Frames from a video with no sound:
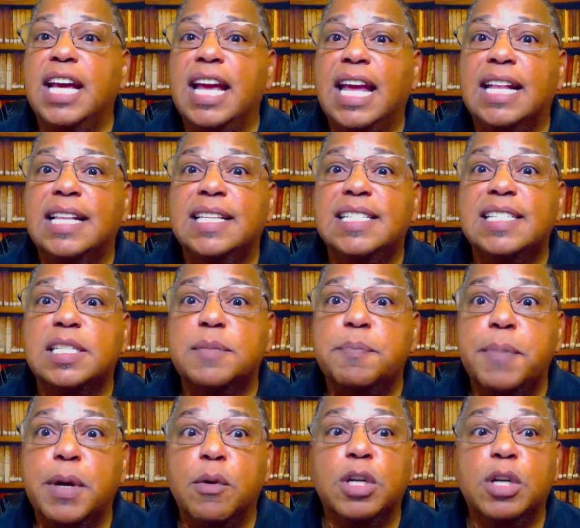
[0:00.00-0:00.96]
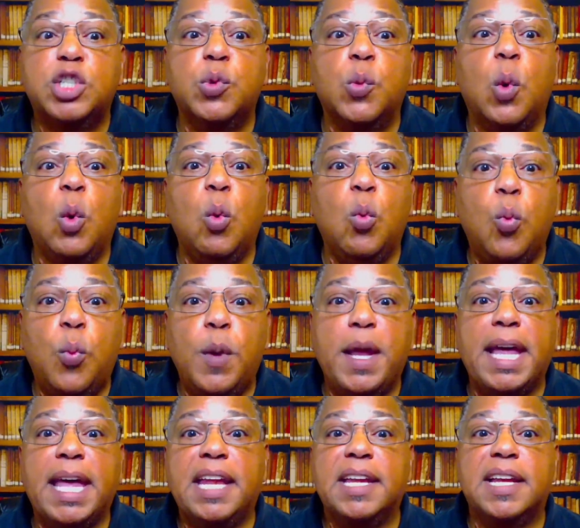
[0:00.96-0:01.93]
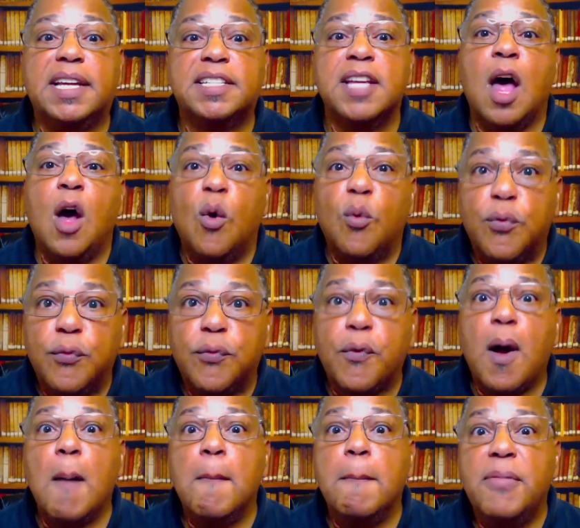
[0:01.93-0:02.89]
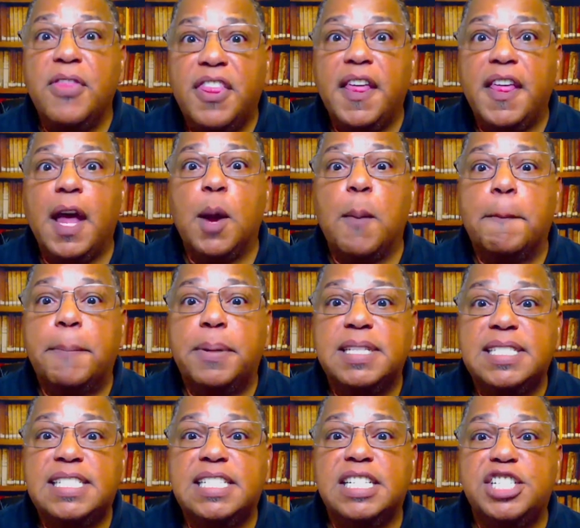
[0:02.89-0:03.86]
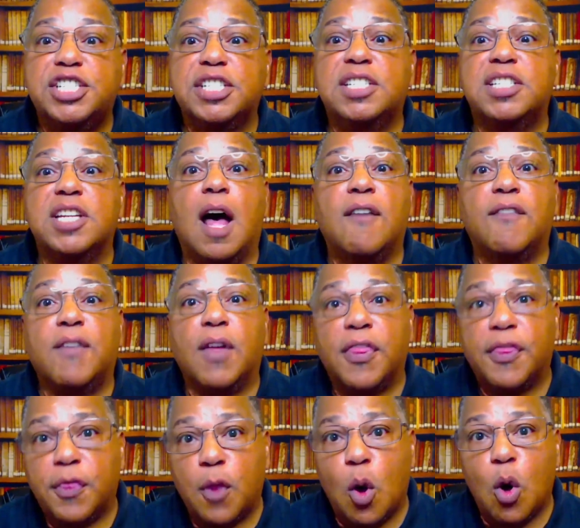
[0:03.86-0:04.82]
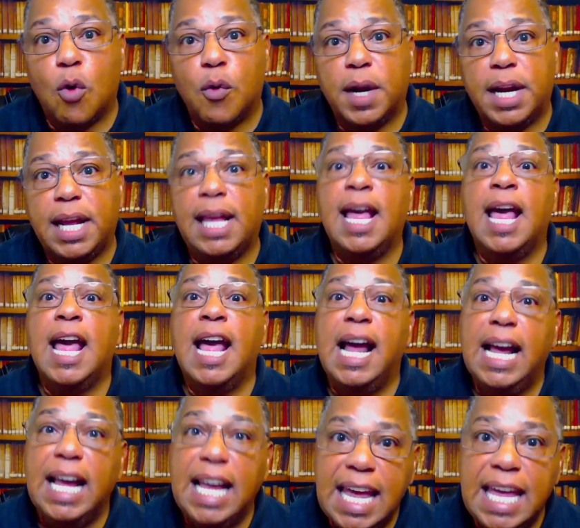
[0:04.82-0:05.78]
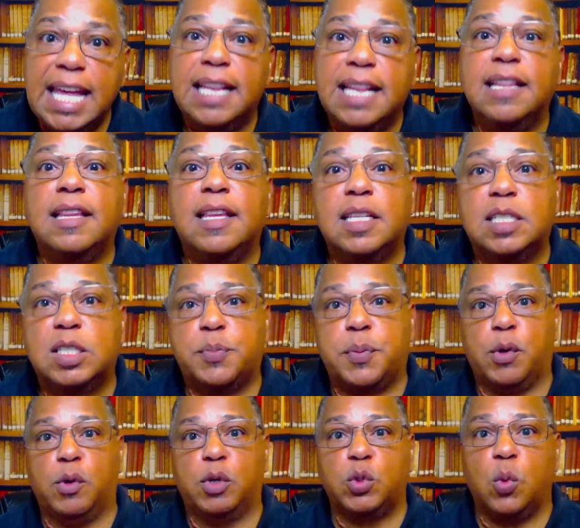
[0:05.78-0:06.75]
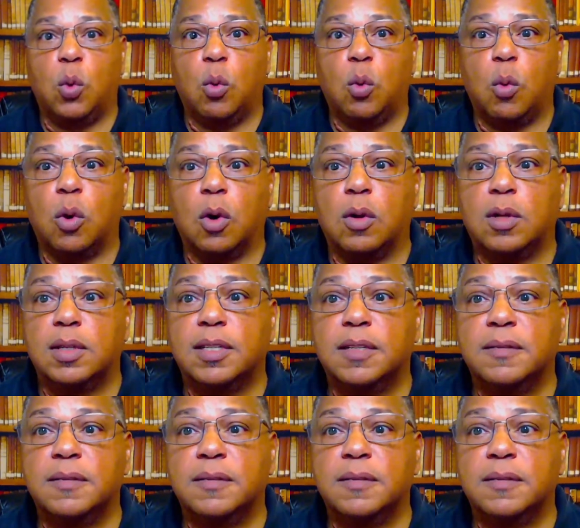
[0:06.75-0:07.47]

in spiritual wickedness from their positions of authority in the spiritual world.